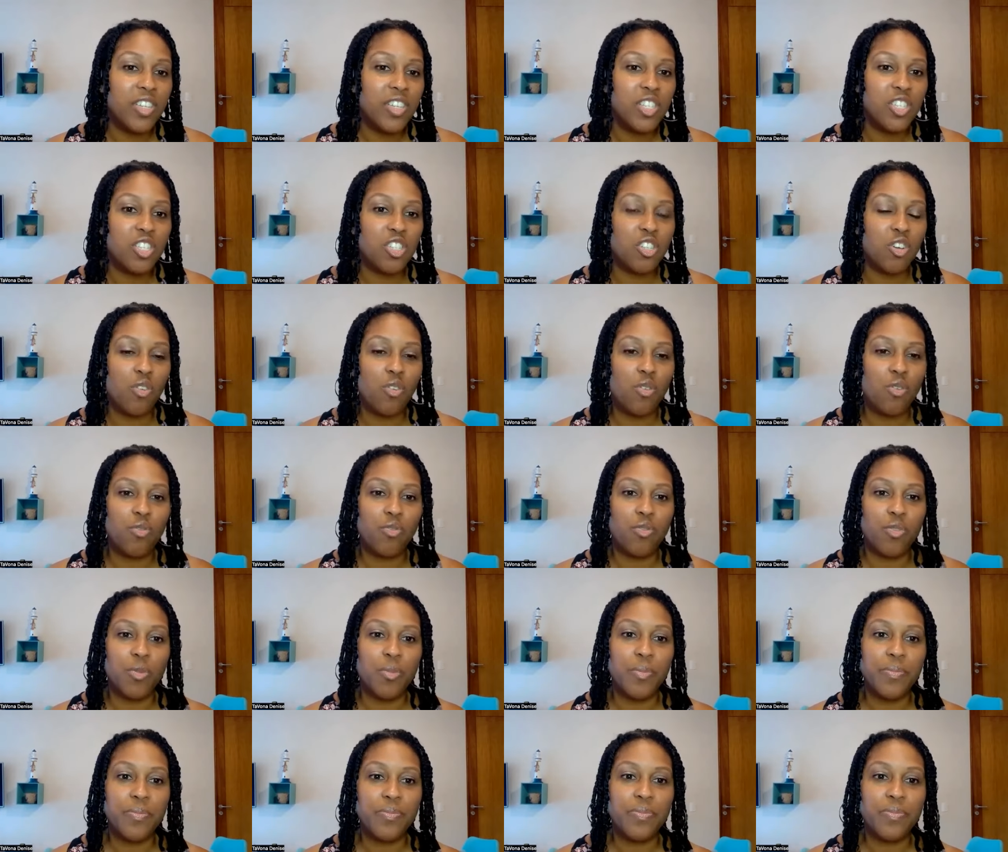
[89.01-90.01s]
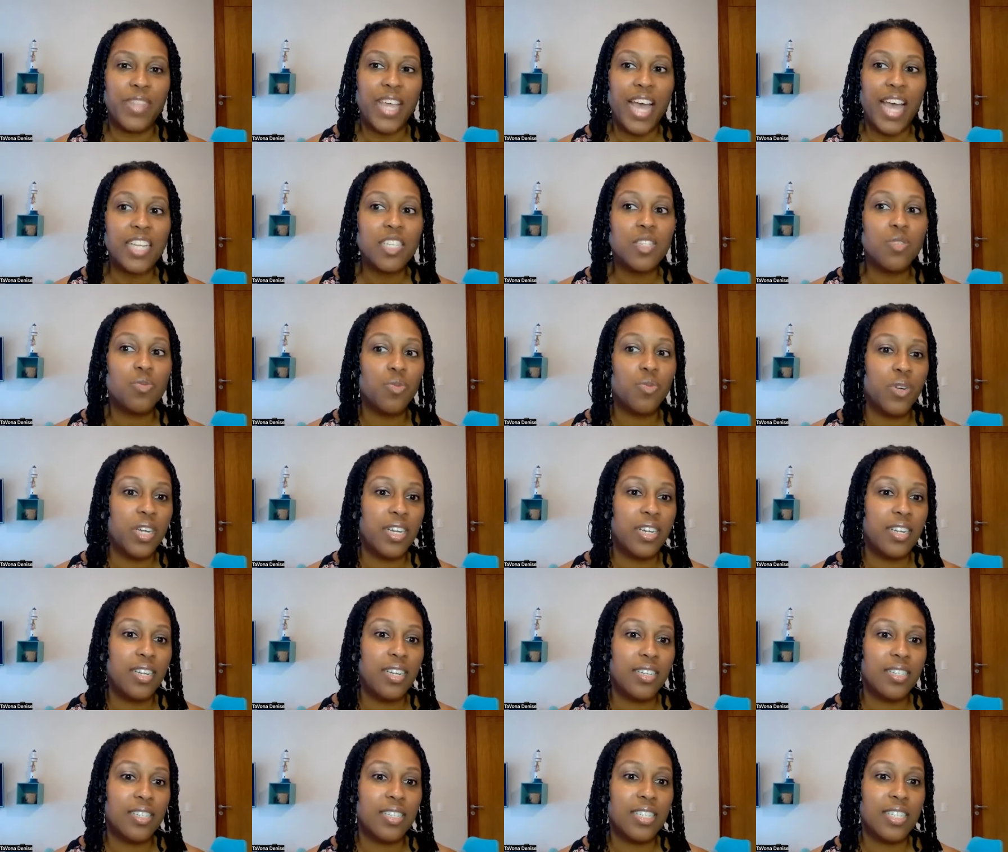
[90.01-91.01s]
And so for that's what
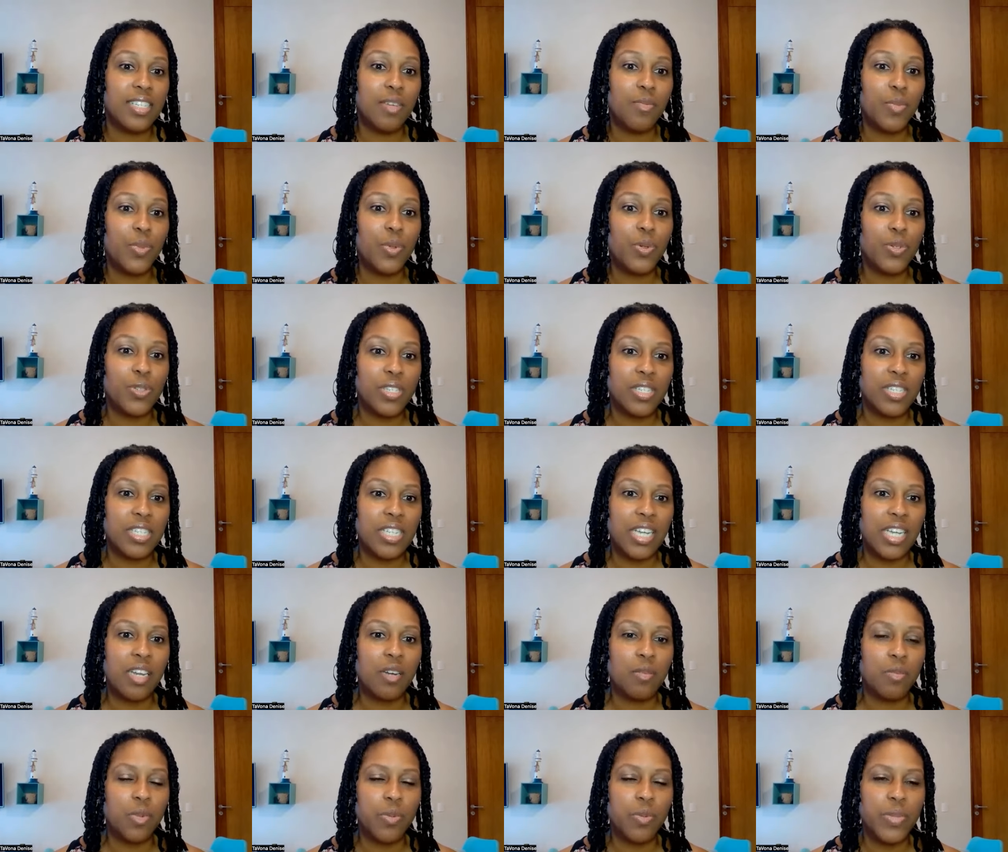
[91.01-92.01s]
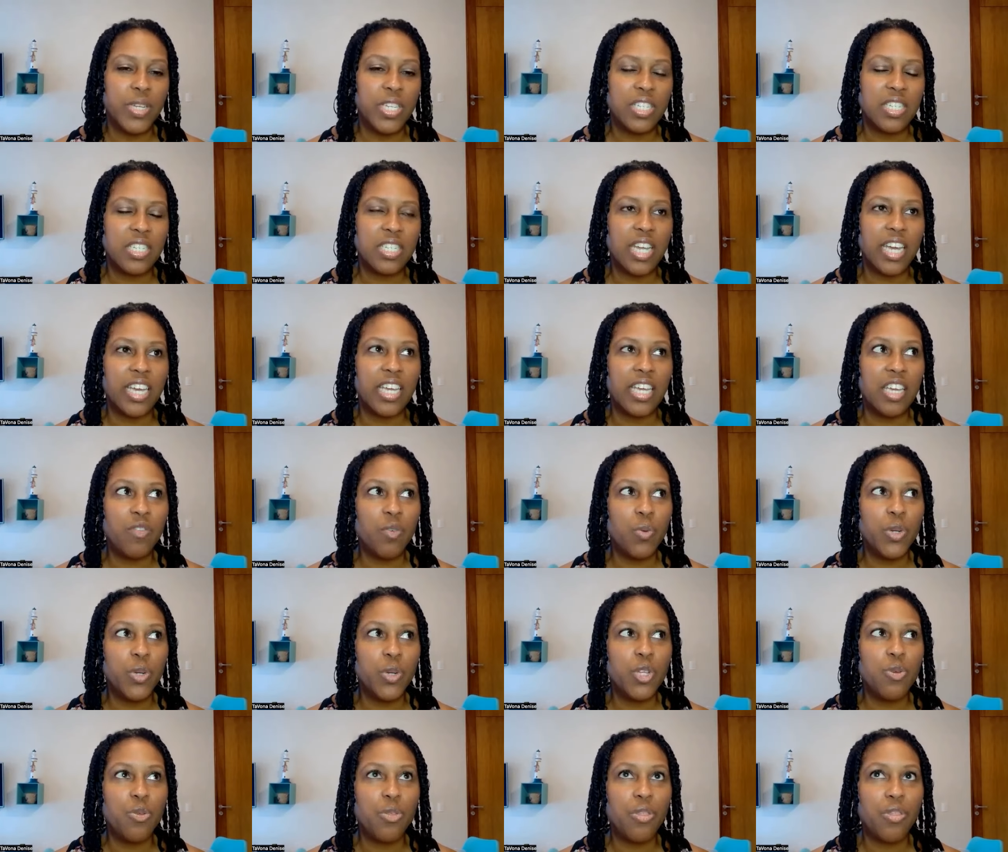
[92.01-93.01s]
a simple sustainable business like even
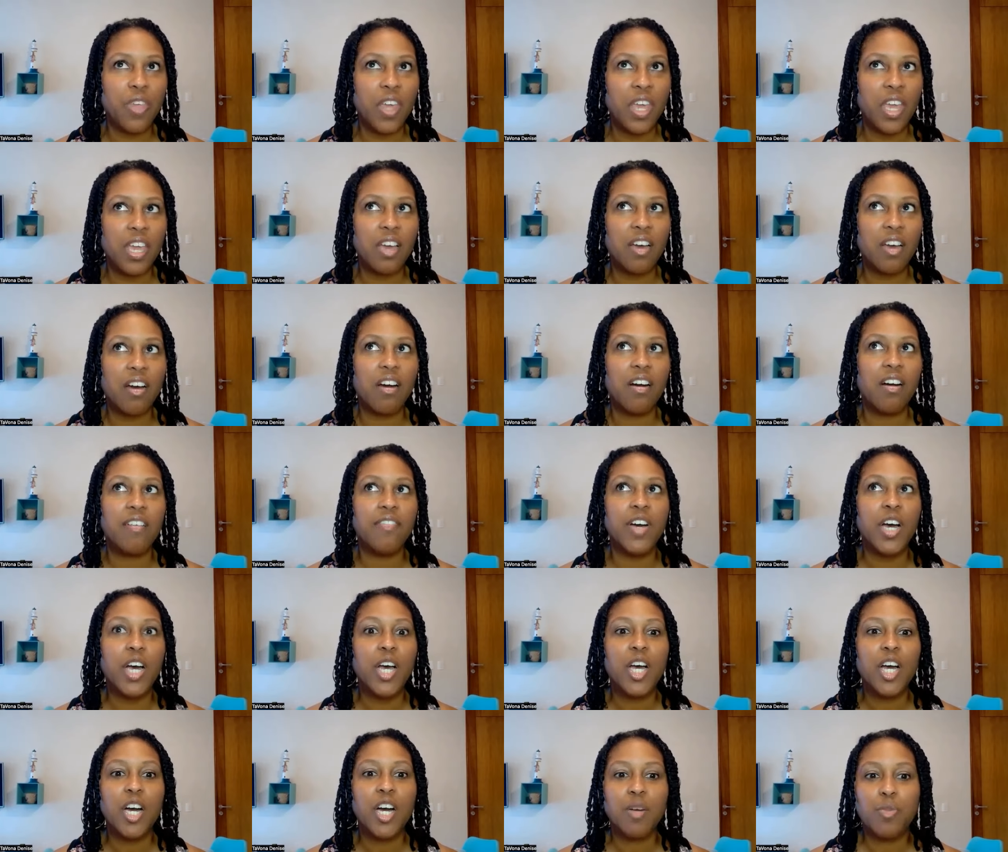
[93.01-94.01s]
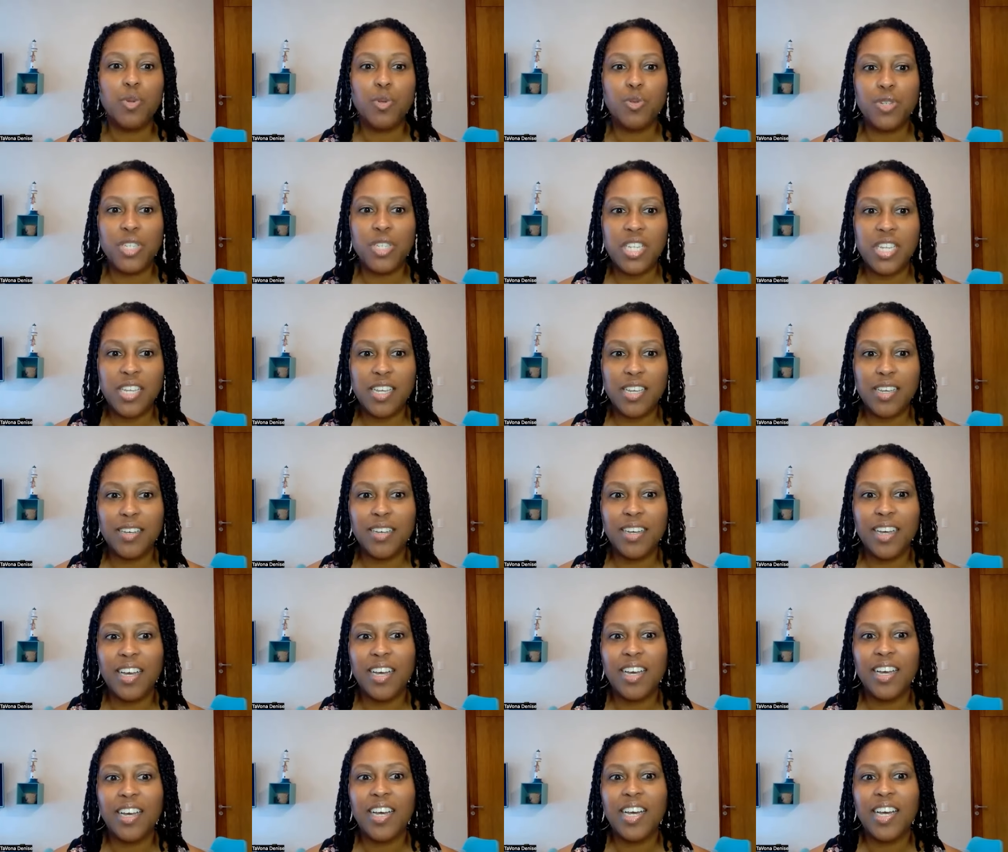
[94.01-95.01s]
when you think of a boutique.
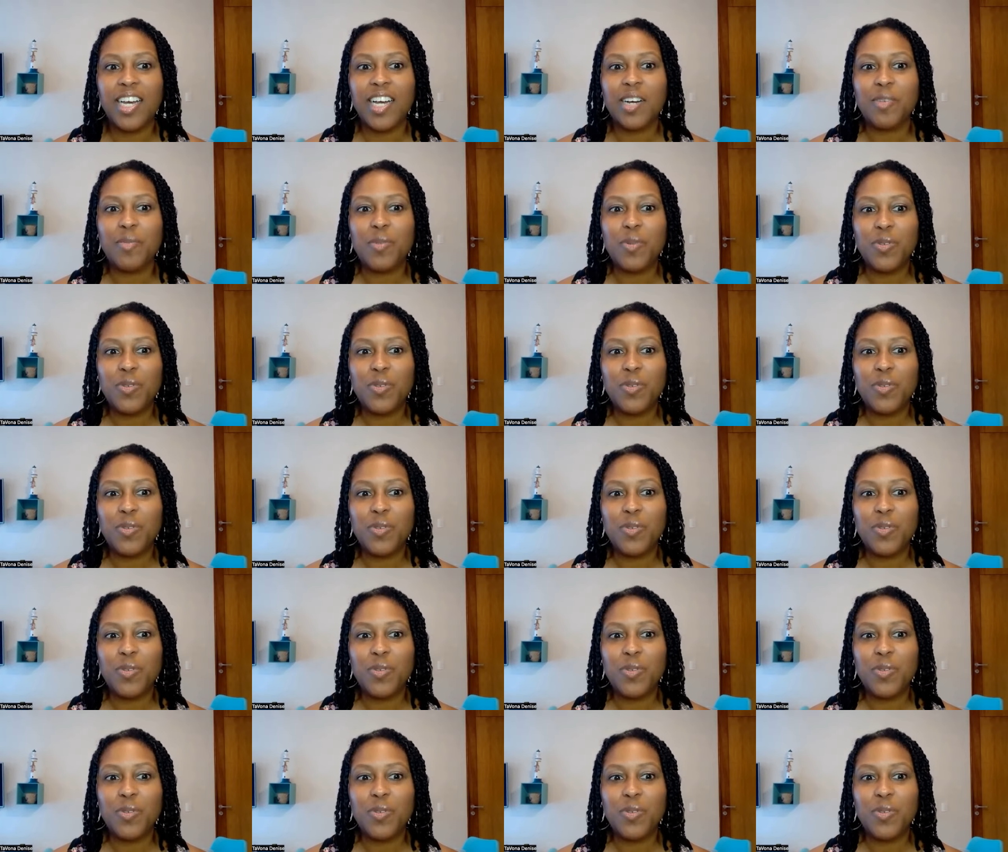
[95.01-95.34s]
A